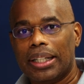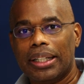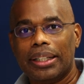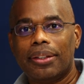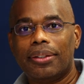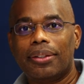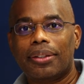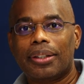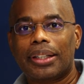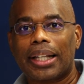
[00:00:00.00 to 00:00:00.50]

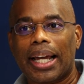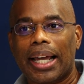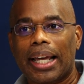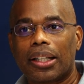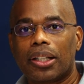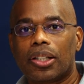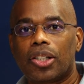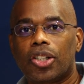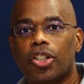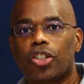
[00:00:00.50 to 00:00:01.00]
in the
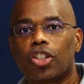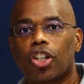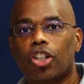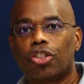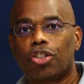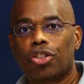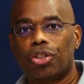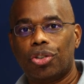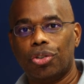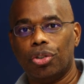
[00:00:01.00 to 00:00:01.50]
dialysis
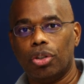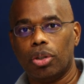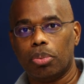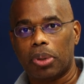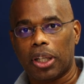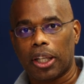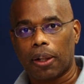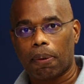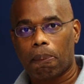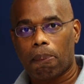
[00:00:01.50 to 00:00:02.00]

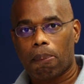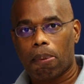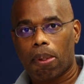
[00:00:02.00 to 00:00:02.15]
tubing.